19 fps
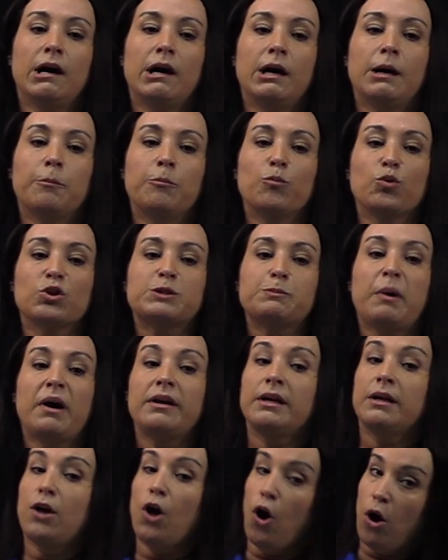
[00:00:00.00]

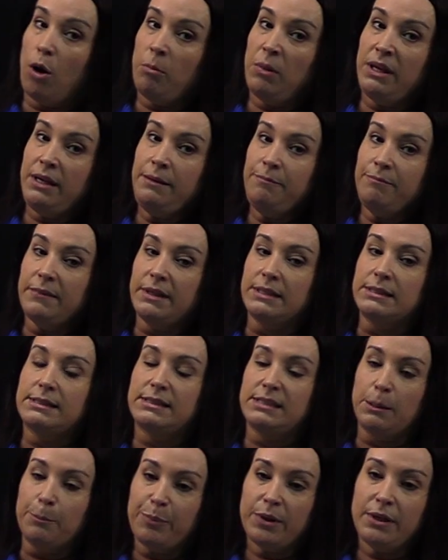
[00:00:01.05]
Responding calmly and
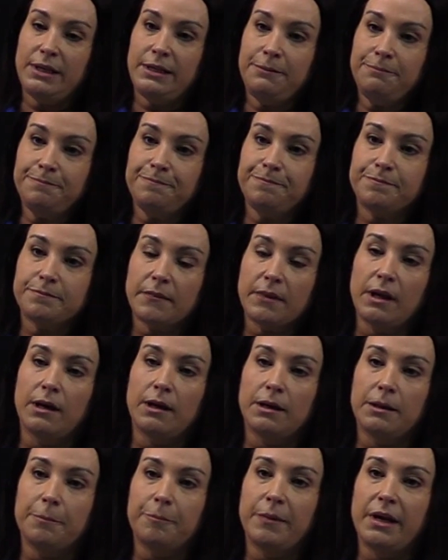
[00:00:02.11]
simply
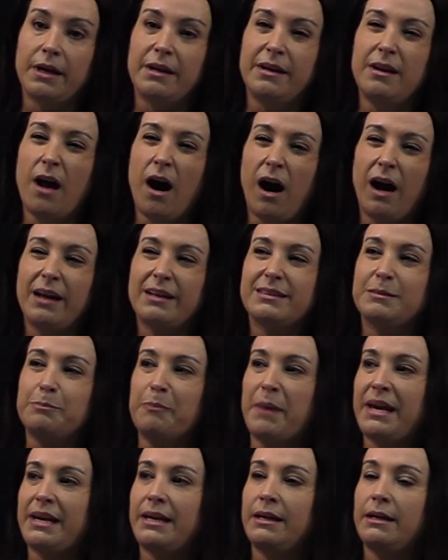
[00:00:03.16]
and not
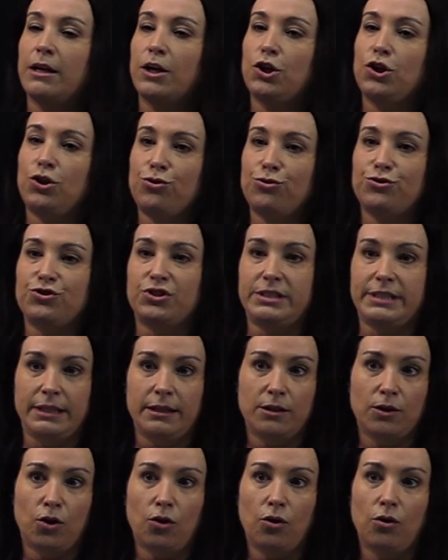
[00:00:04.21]
making a huge
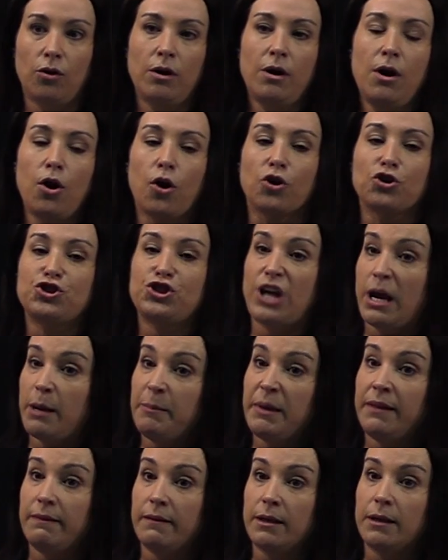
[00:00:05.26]
deal or
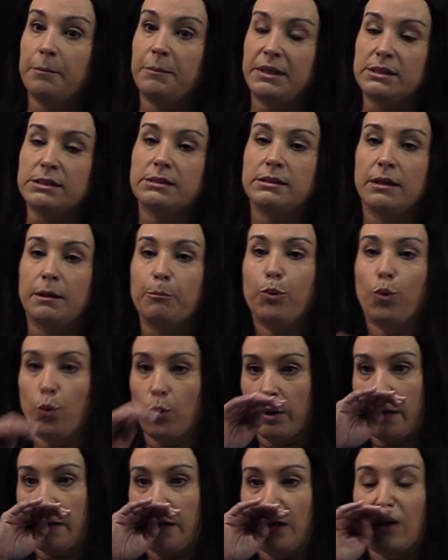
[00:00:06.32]
shaming them is
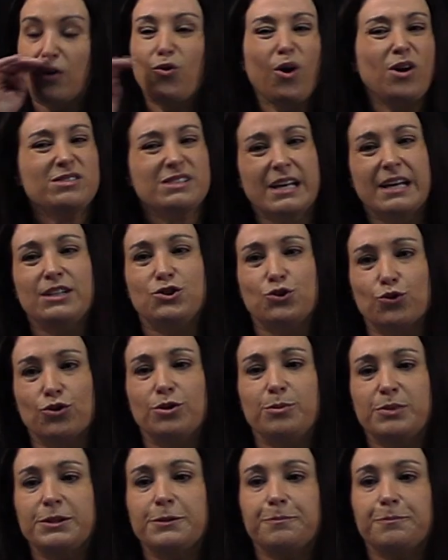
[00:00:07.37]
important across age groups.